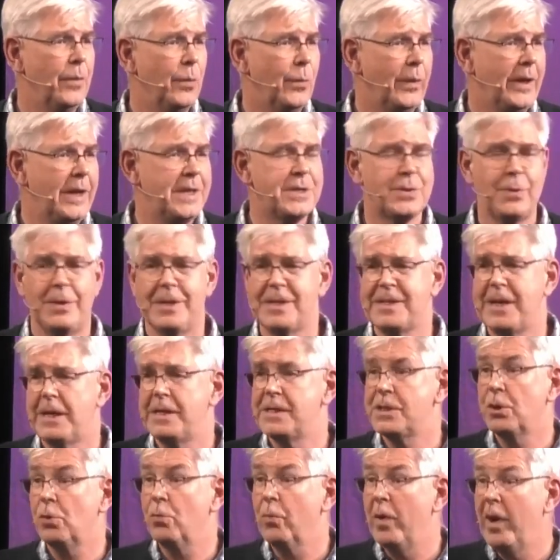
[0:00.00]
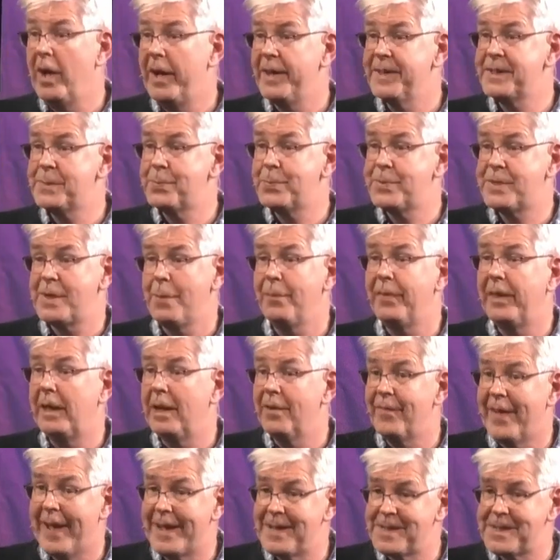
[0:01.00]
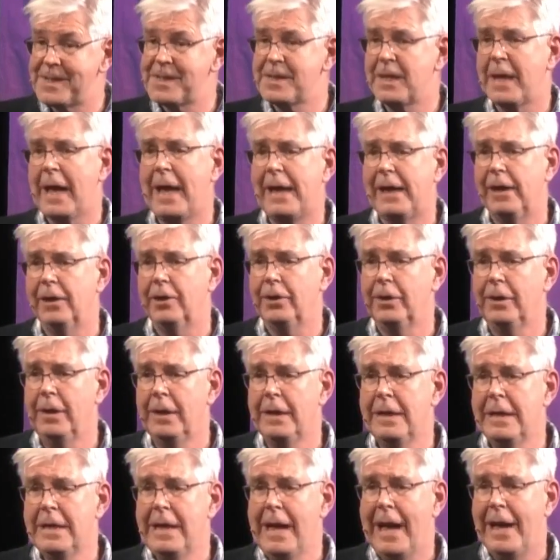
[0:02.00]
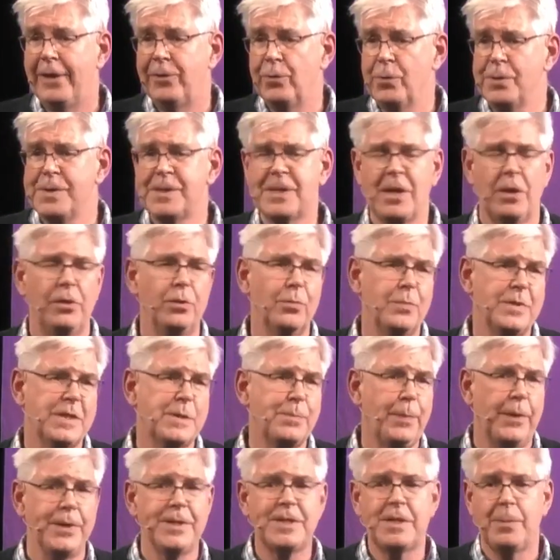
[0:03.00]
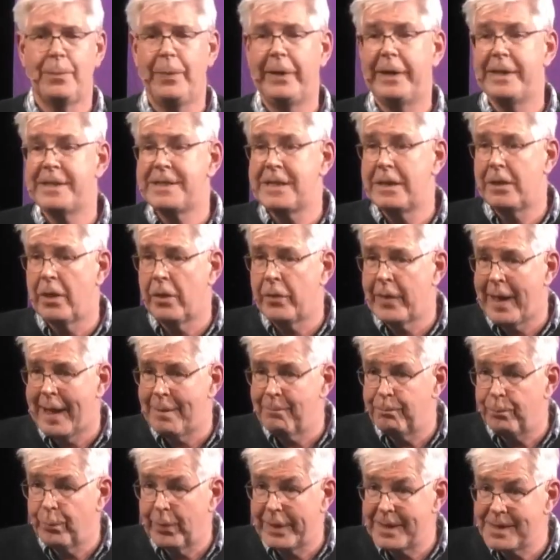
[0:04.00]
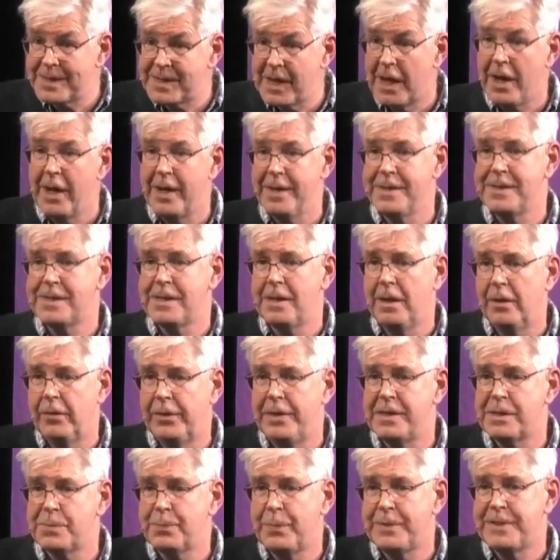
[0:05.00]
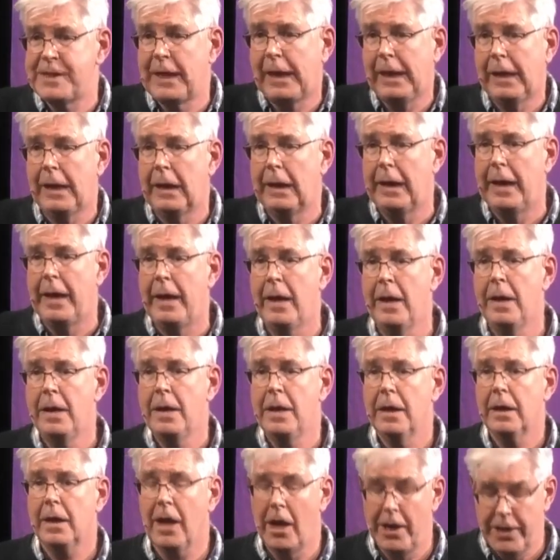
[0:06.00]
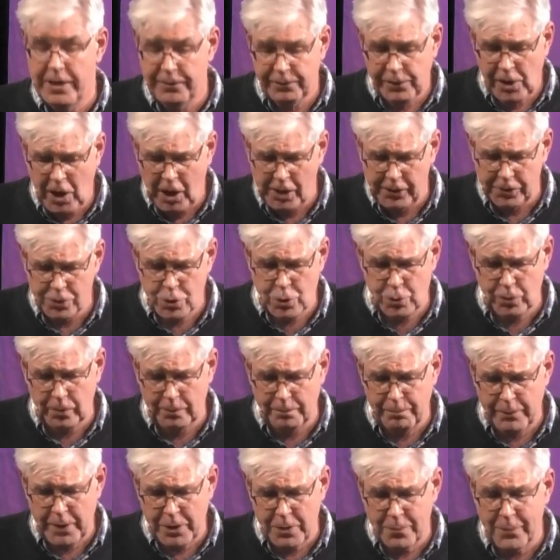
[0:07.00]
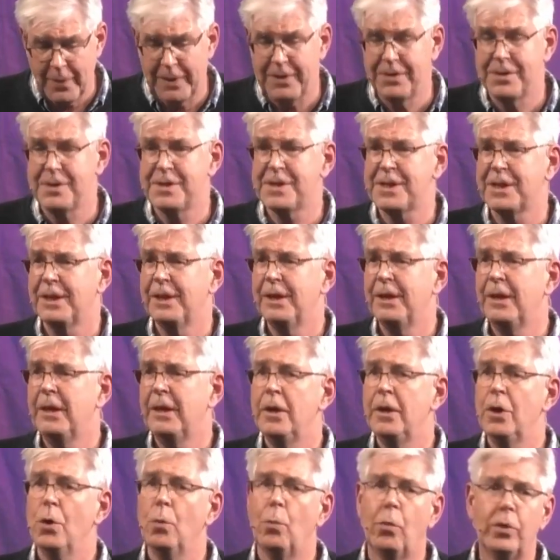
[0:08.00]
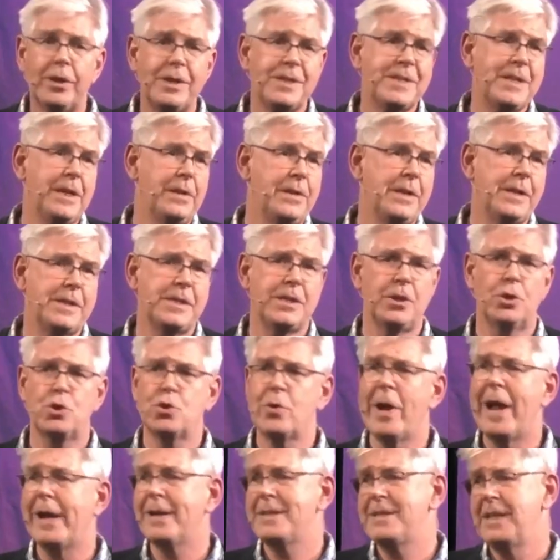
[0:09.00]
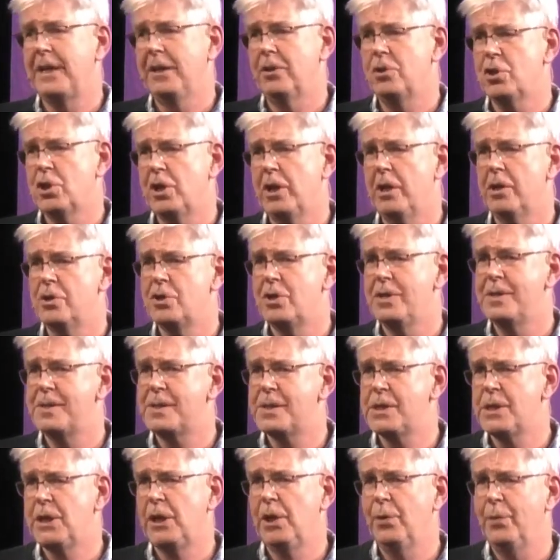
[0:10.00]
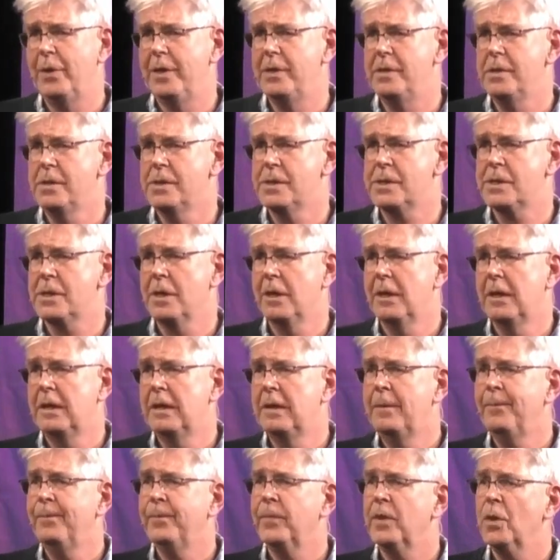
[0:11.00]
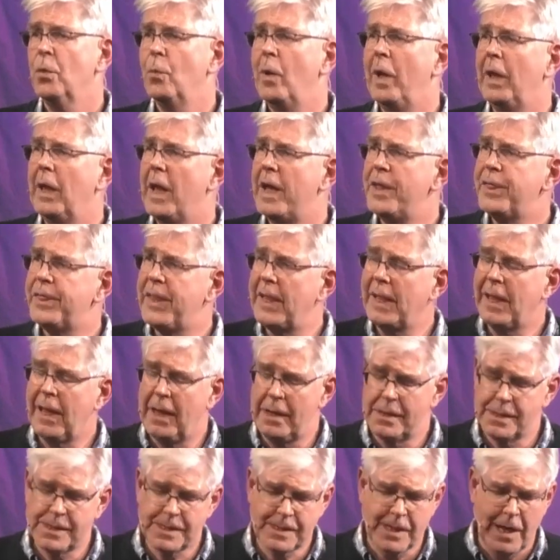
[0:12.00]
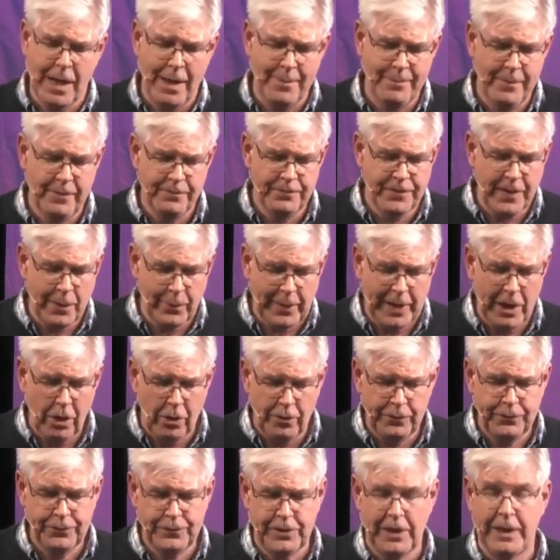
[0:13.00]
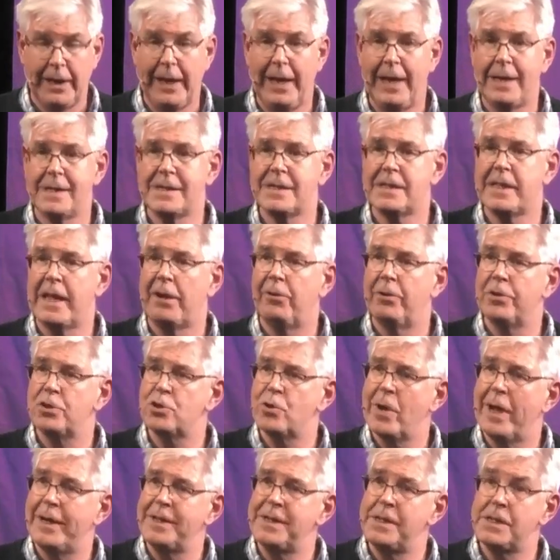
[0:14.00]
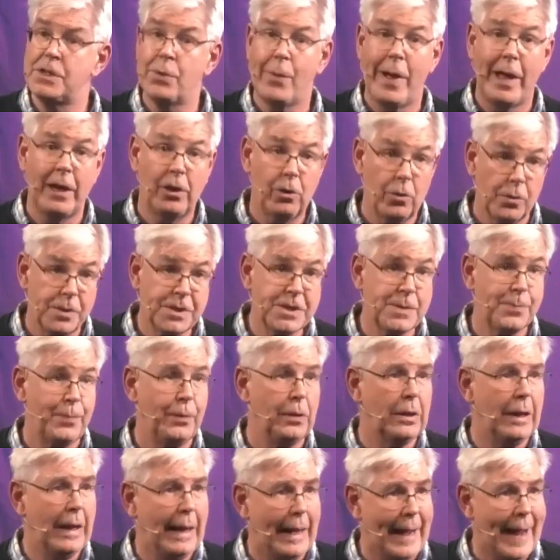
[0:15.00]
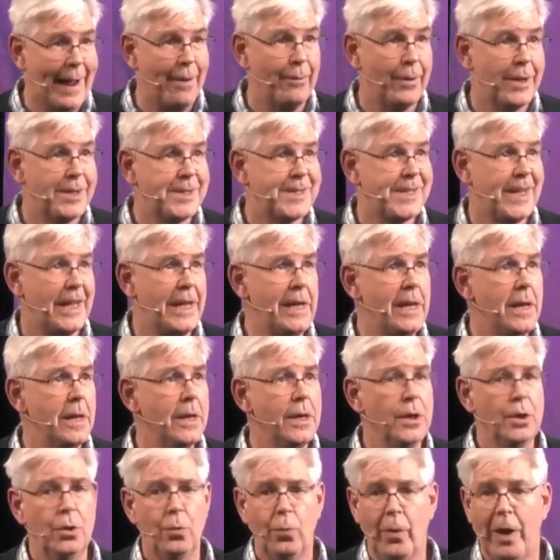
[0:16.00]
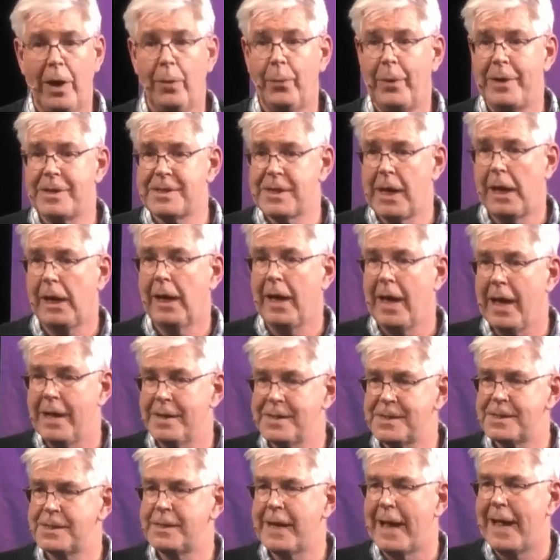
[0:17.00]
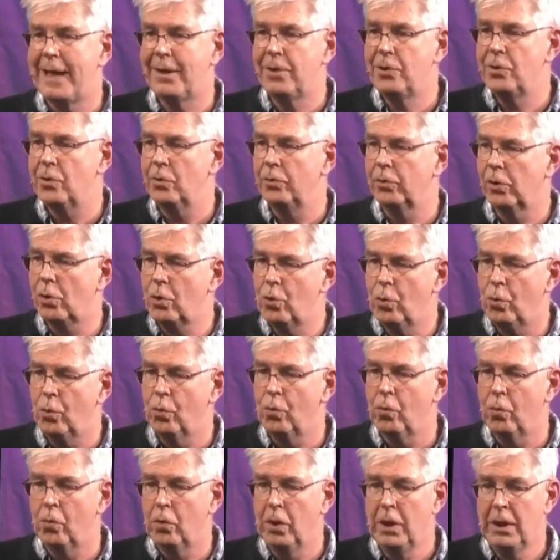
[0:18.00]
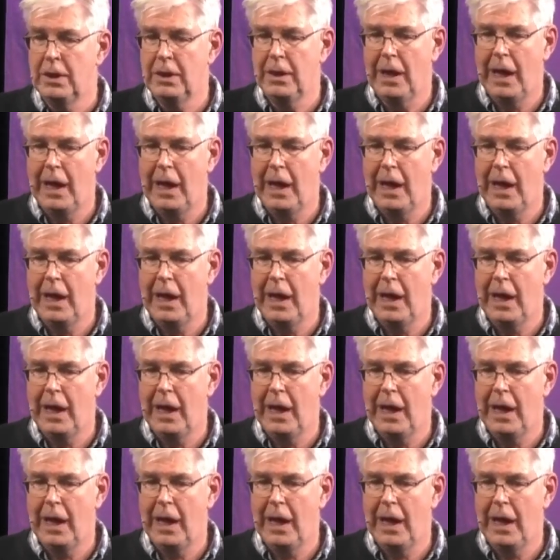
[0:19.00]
We need to, in a sense, grasp something of our scale and also the responsibility that brings us at this particular kind of cultural moment. What is it that's attracting churches to us? Well, I think it's very often they're attracted to our gospel clarity, where we take our stand on core